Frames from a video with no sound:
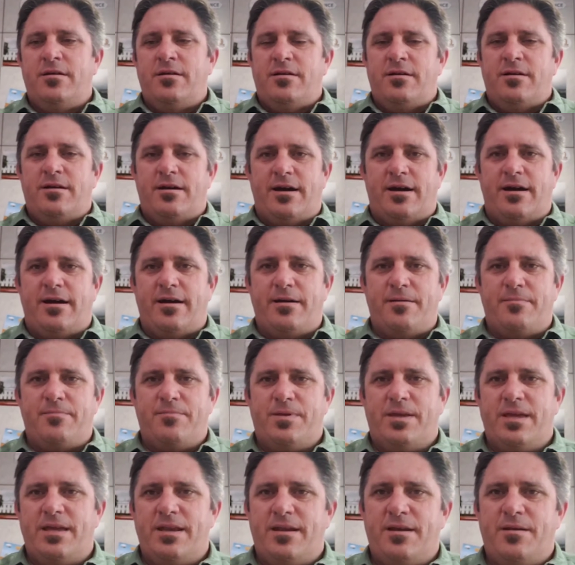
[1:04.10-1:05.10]

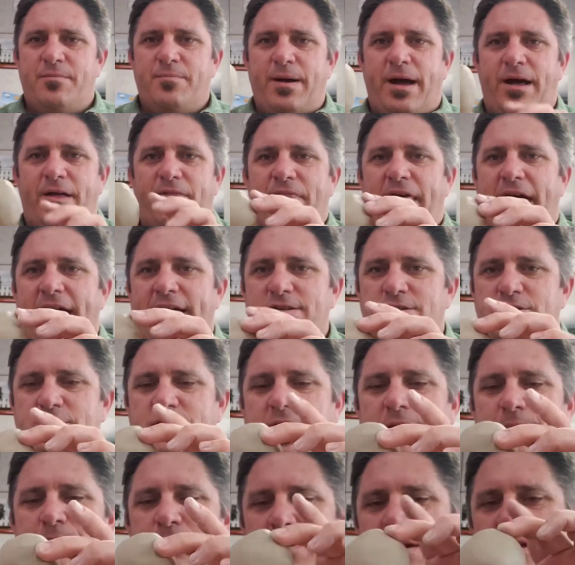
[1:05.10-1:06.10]
Get it about that
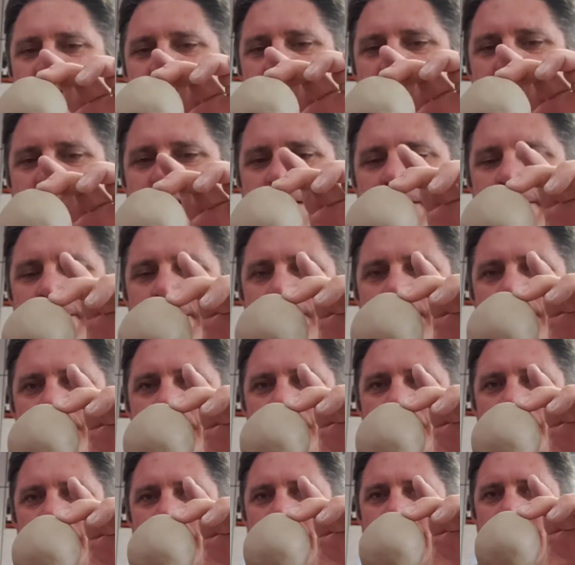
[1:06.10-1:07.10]
shape right there.
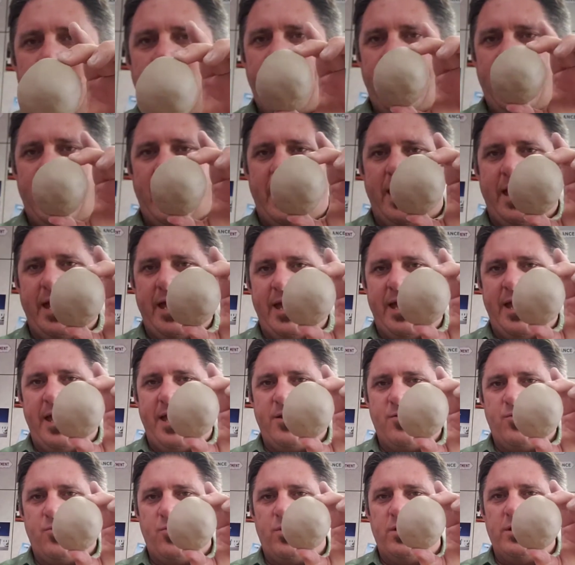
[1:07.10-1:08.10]

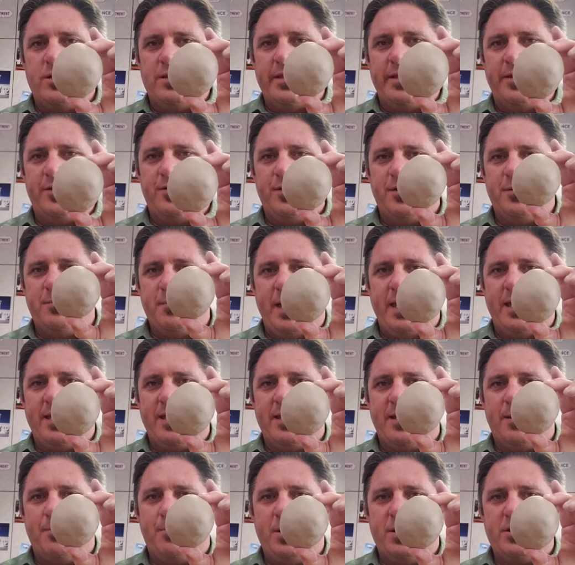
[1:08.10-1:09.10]
And we're literally
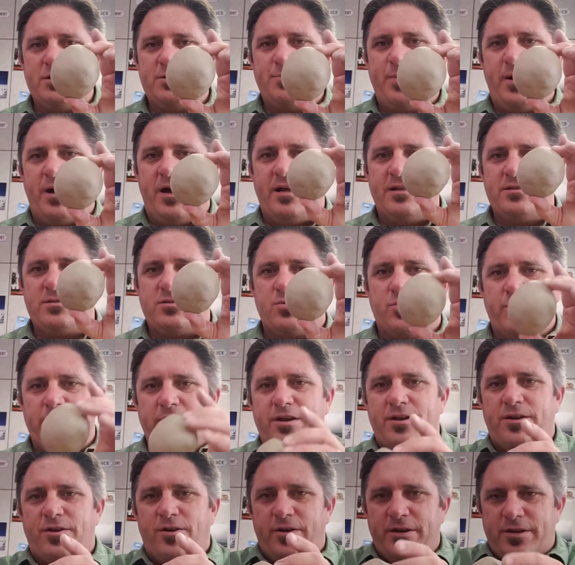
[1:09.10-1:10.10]
making a pinch pot, so we
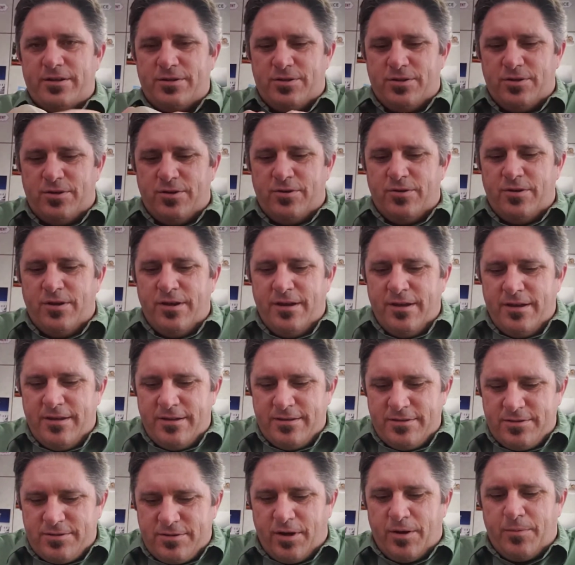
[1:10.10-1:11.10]
are going to
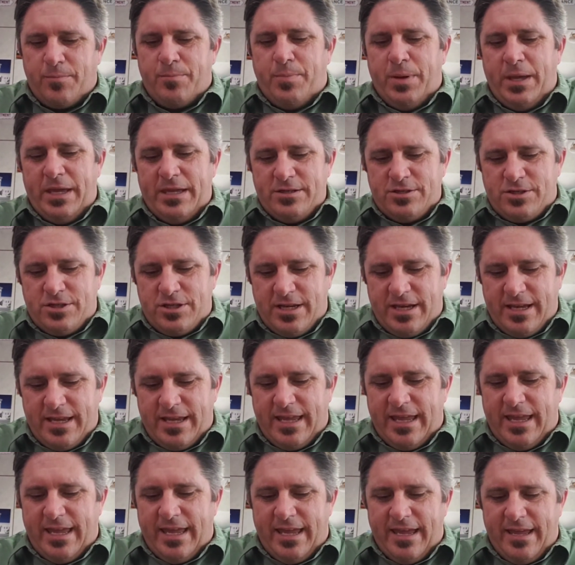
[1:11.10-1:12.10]
start pinching
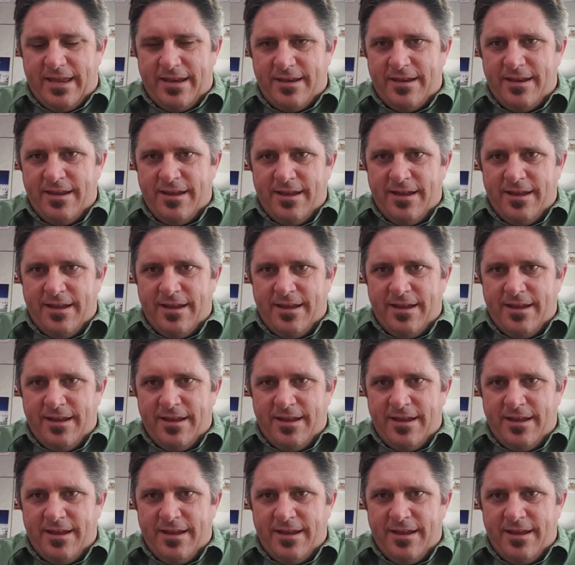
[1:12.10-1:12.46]
in.